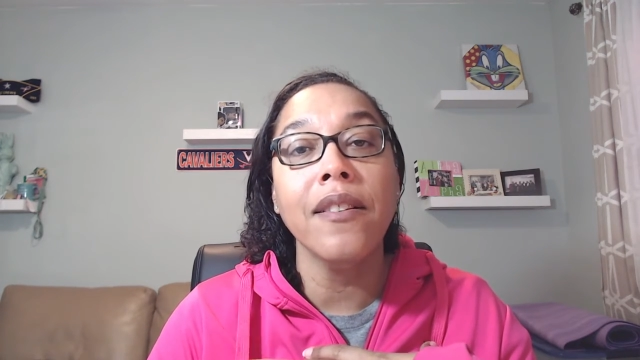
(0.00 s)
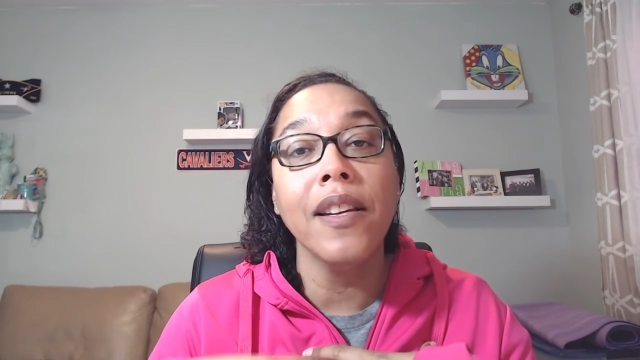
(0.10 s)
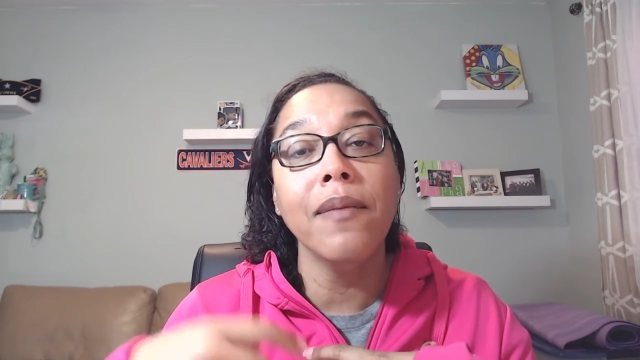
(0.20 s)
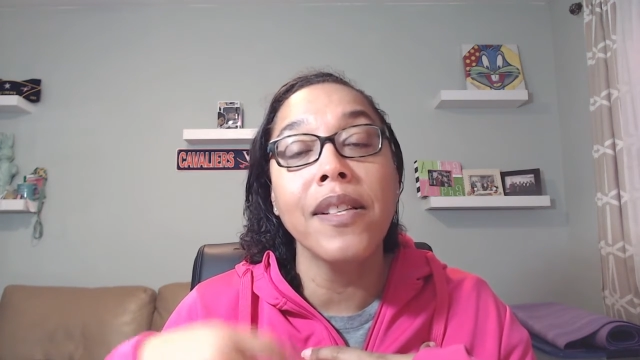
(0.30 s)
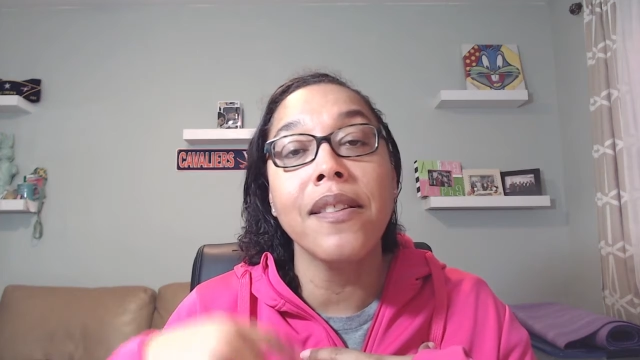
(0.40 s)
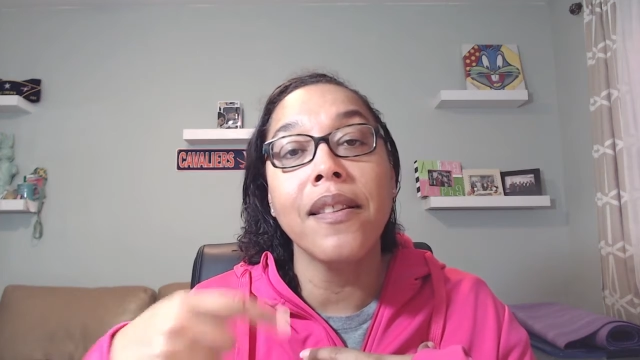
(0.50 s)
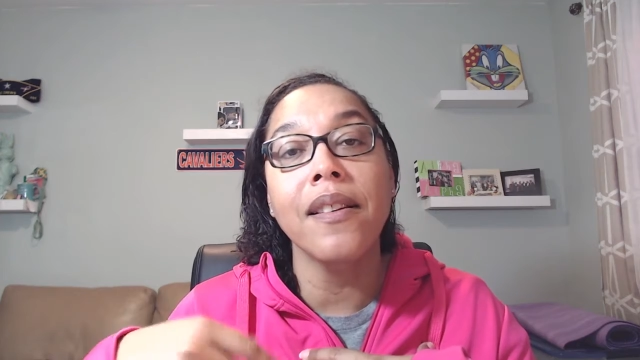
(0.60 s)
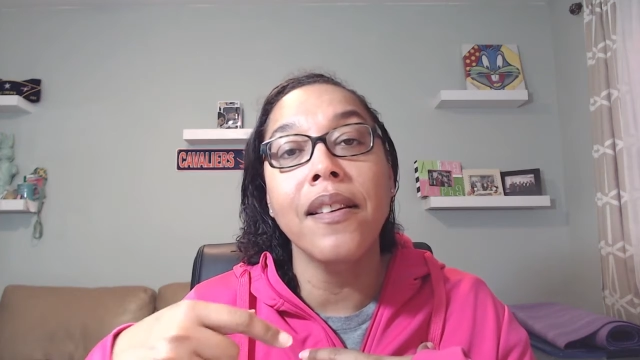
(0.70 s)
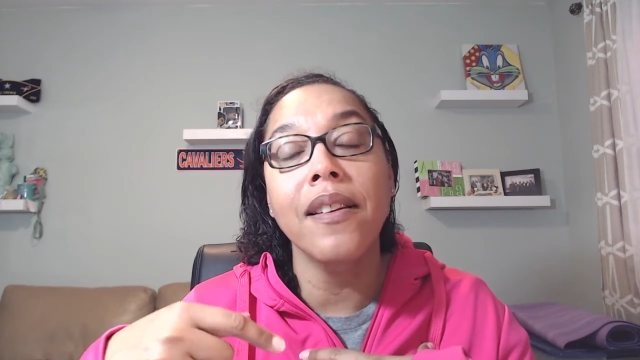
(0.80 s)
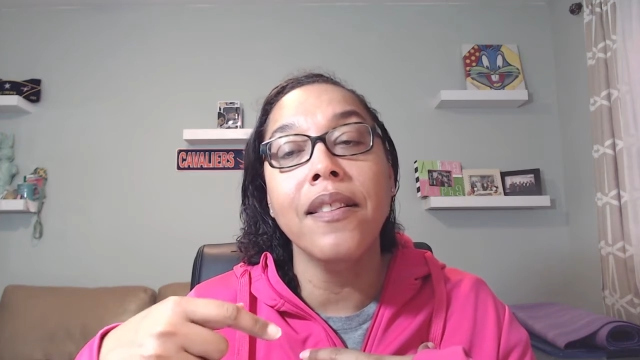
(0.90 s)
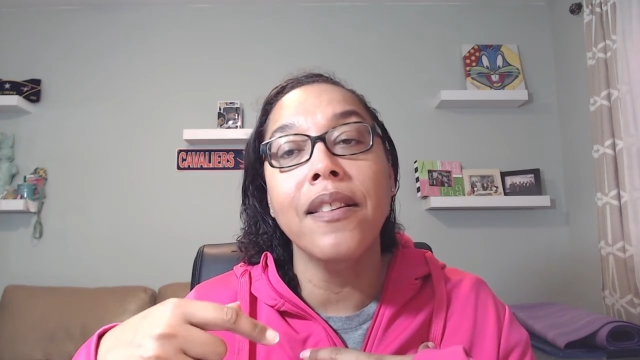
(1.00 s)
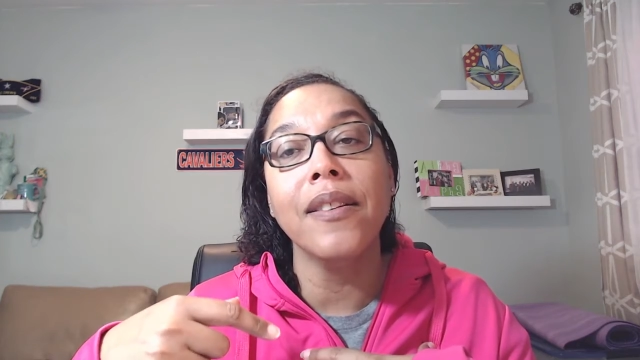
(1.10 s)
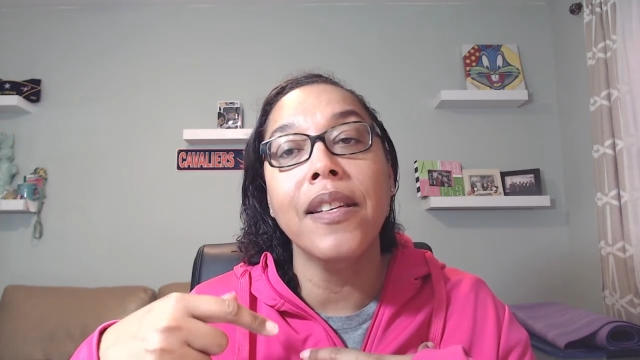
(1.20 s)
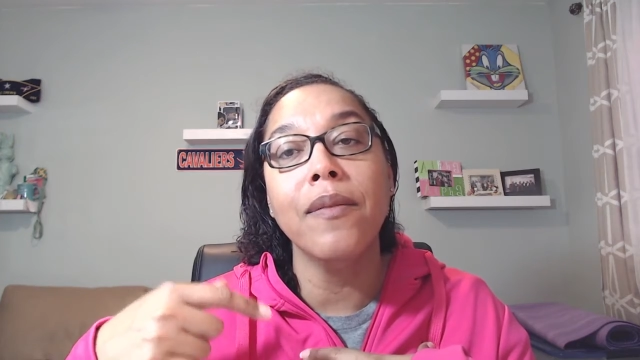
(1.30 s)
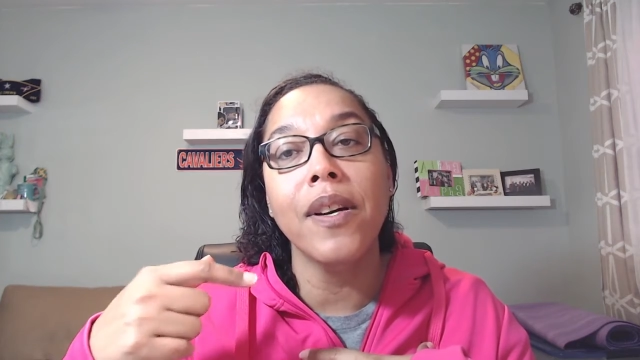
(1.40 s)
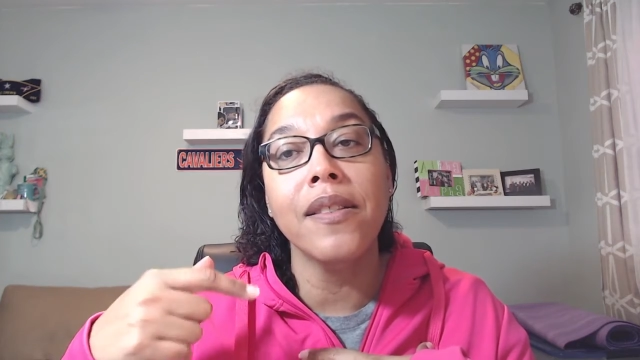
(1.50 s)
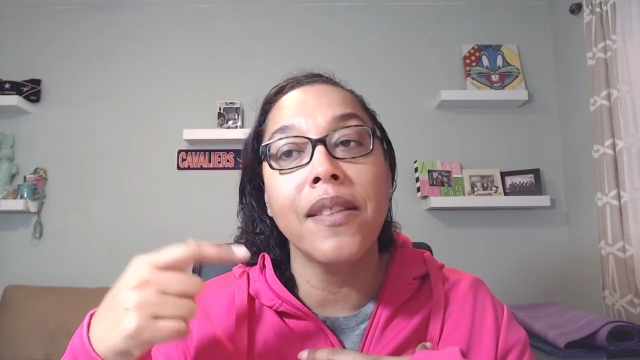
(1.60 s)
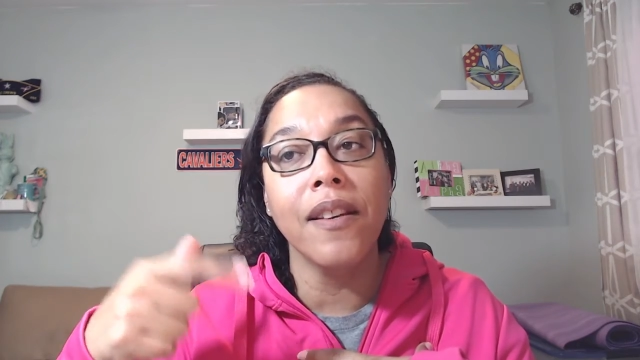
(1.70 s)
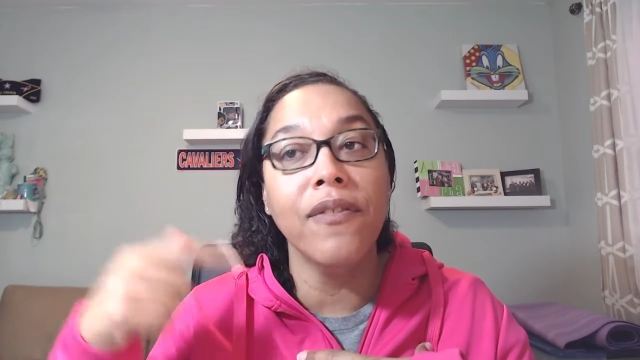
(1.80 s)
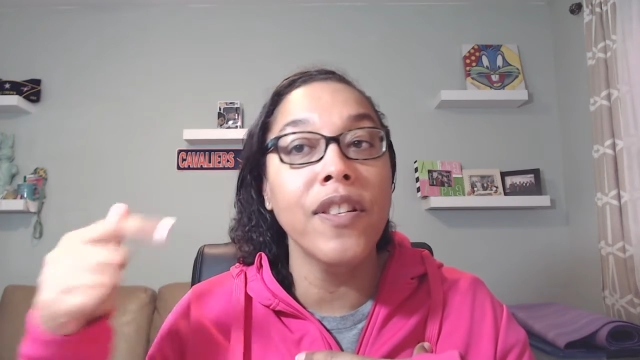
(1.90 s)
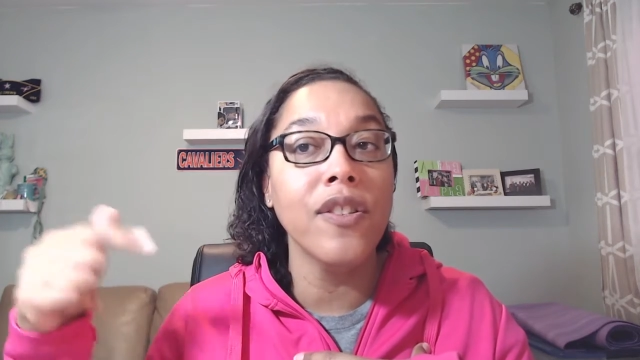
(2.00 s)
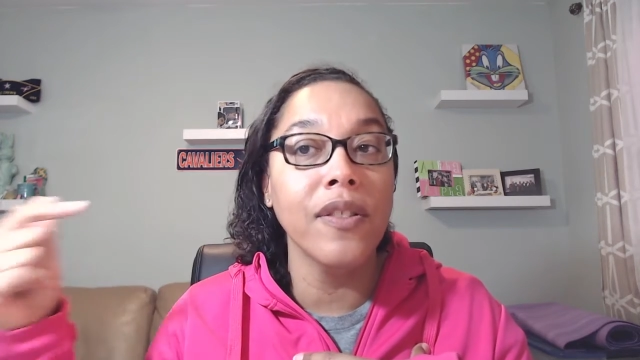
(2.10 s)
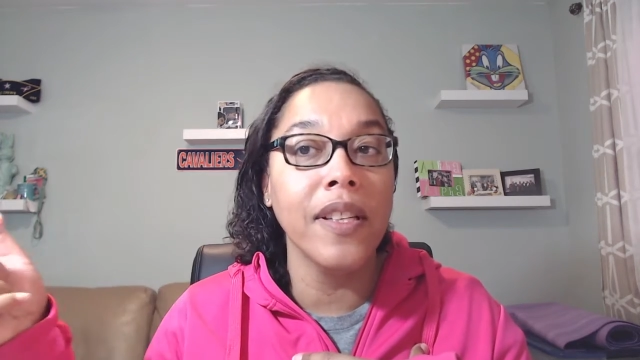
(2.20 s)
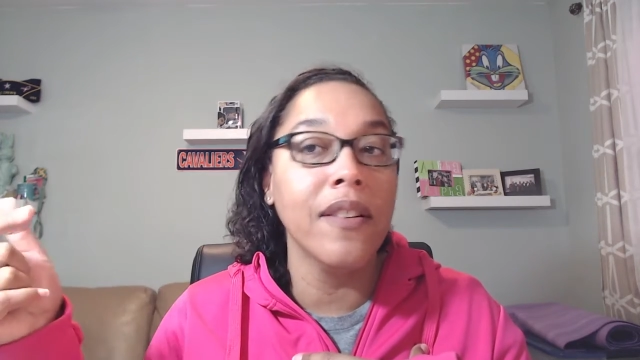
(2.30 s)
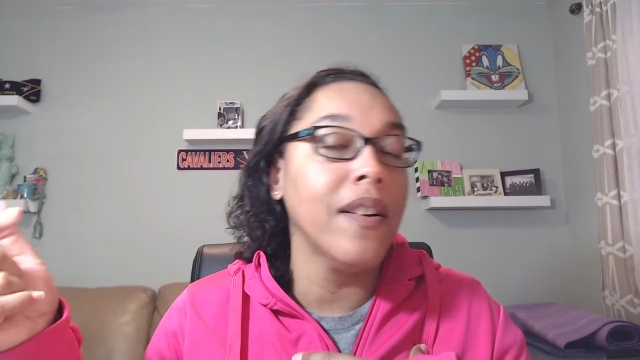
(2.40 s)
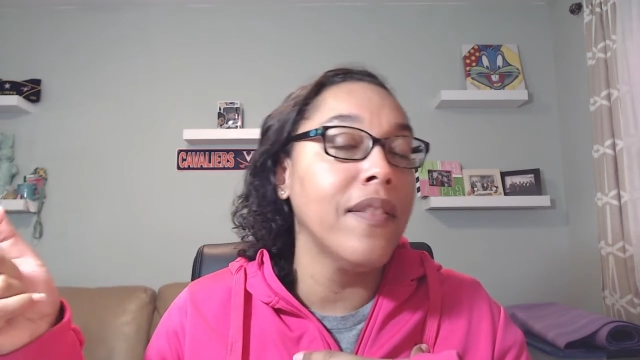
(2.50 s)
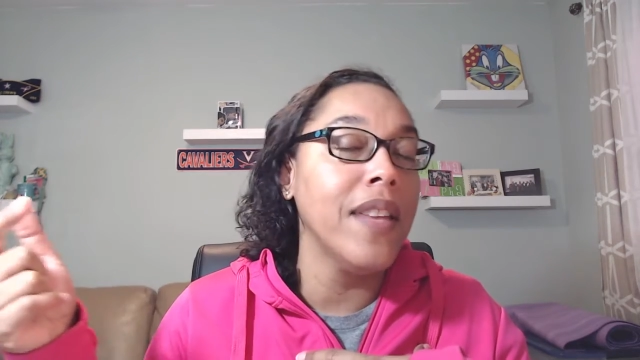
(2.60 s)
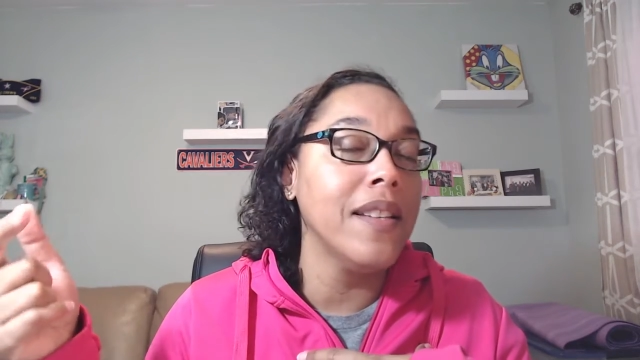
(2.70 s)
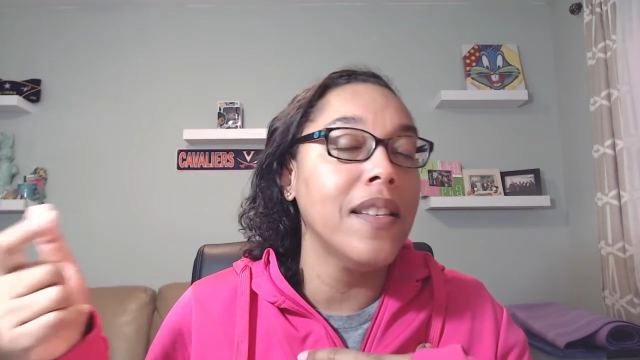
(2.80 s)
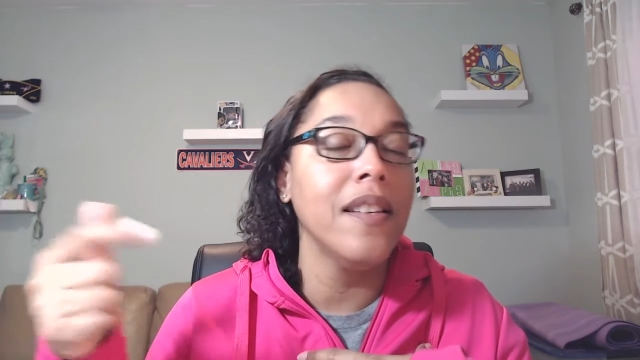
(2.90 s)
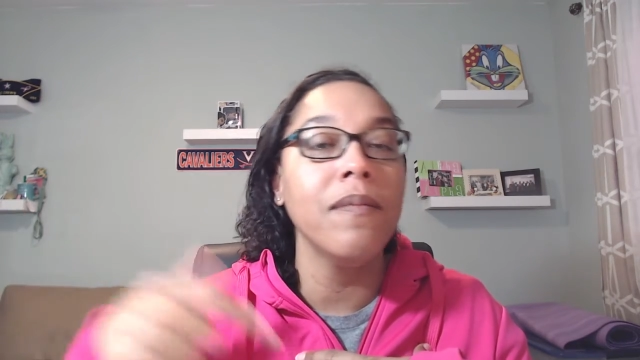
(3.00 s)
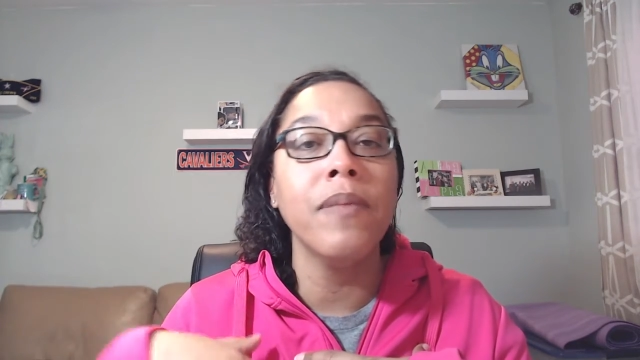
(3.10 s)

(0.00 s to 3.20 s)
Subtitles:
He wasn't he was the official leader of that team,